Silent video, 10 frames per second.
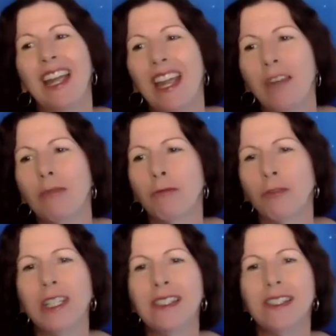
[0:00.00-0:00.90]

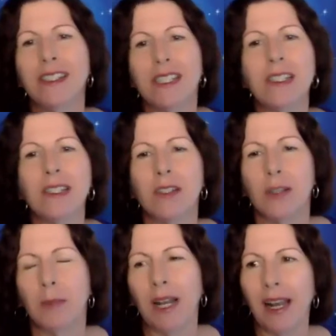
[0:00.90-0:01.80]
Every
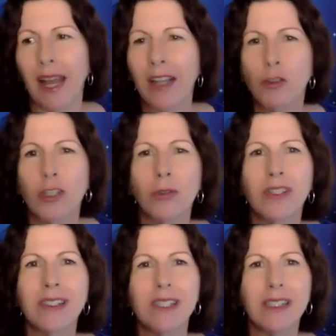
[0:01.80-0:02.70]
system, electrical
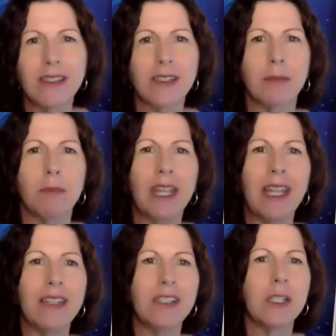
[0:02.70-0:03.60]
system,
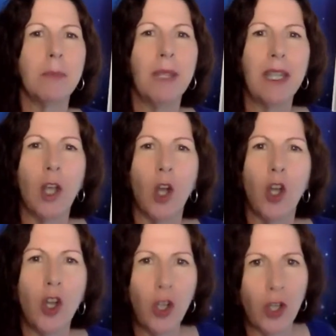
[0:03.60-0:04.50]
needs to be
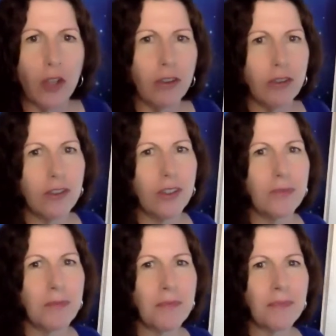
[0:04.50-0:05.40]
earthed.
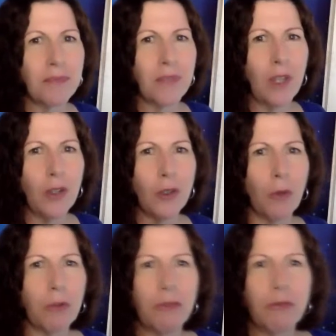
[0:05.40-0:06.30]

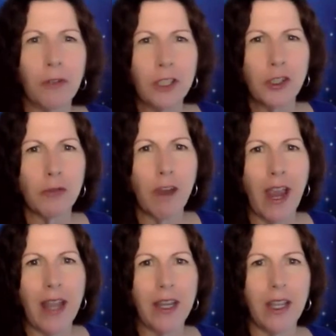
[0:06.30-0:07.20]
Your
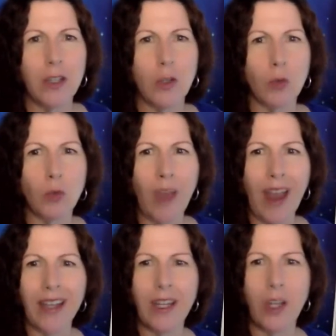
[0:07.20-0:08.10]
refrigerator, your
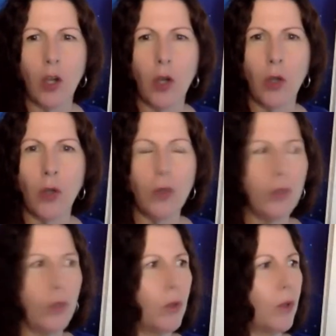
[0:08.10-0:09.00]
radio,
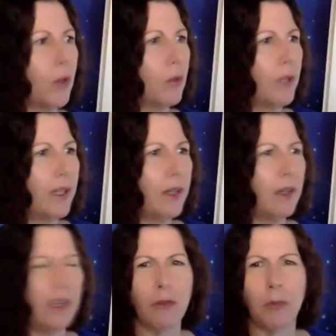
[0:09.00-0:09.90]
your what are
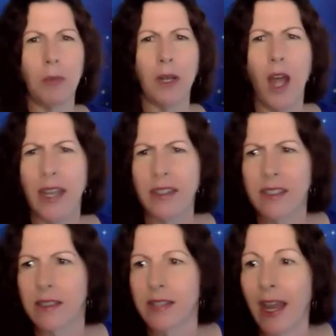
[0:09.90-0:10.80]
other
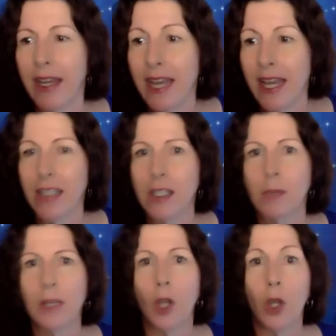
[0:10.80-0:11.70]
appliances, they need to
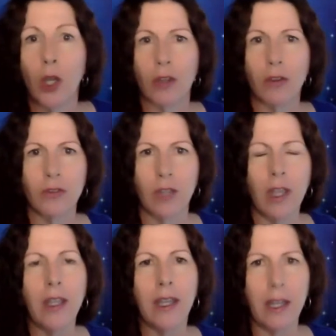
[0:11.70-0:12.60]
be earthed
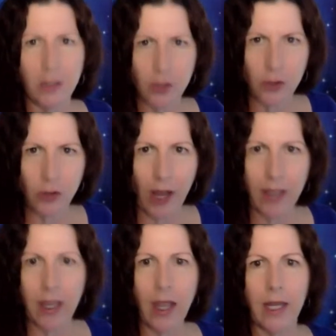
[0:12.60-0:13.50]
In
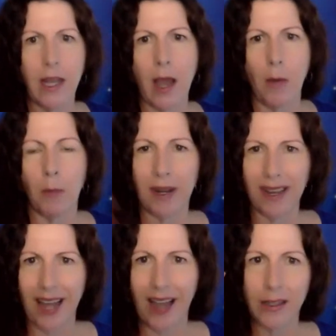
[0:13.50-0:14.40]
Australia, in our
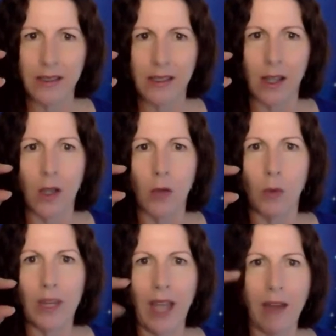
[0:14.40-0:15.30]
plugs,
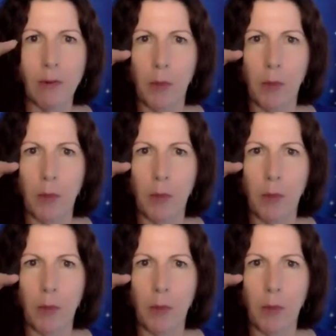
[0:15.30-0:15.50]
we have a